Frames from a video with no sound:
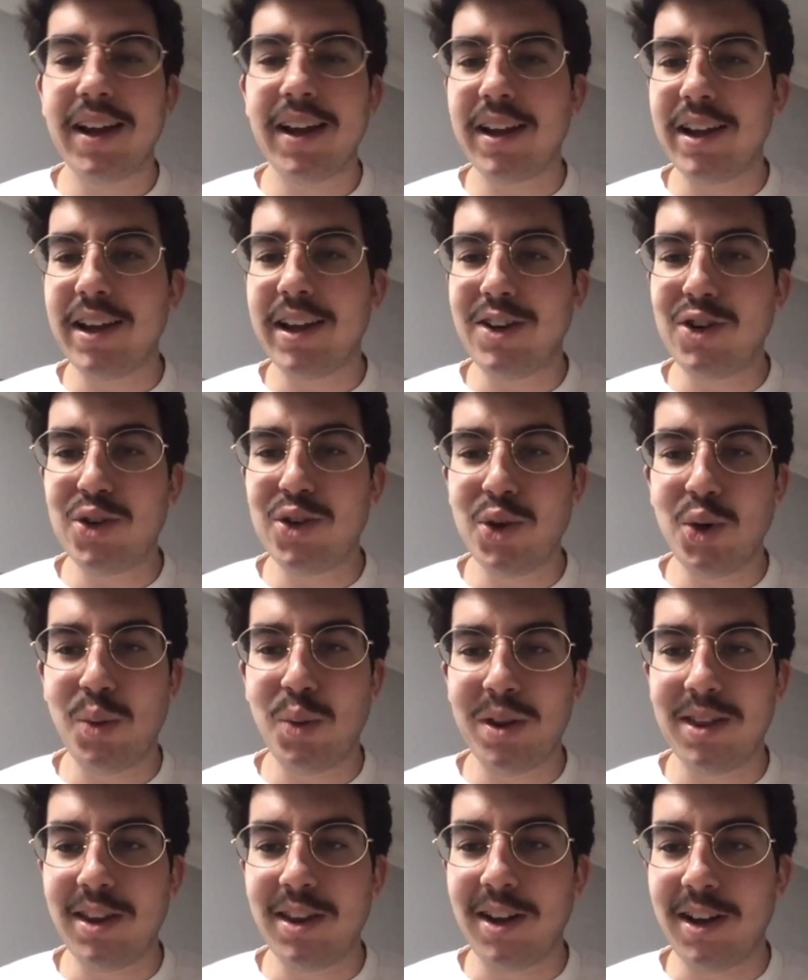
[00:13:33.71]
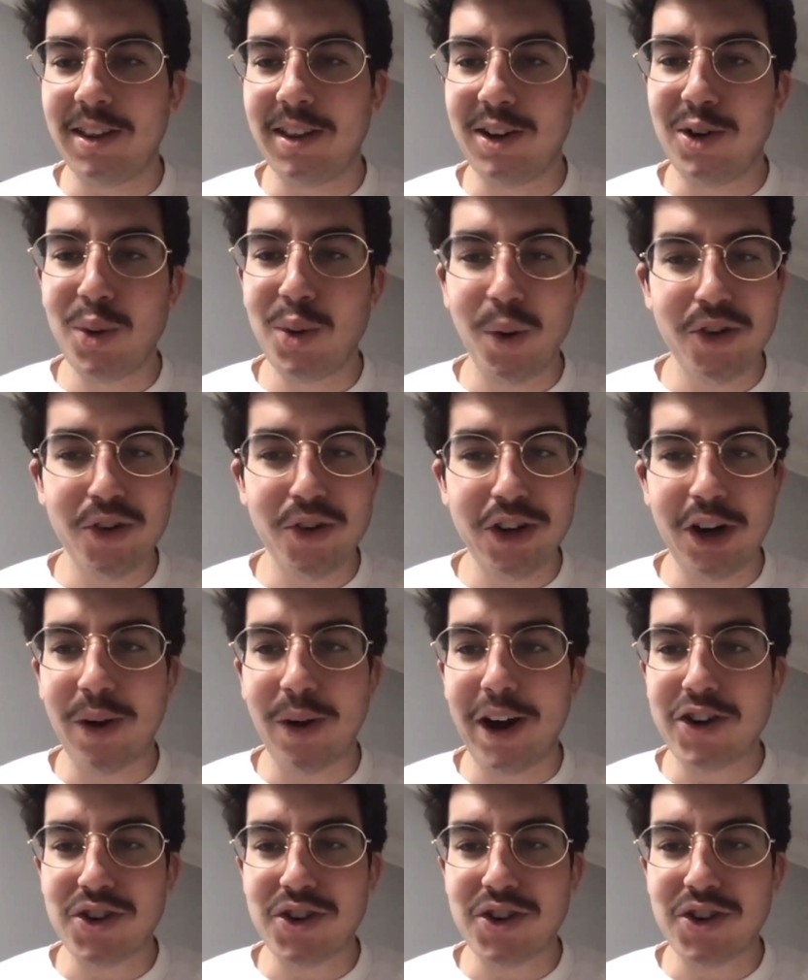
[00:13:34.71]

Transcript: in tune with the the newer generation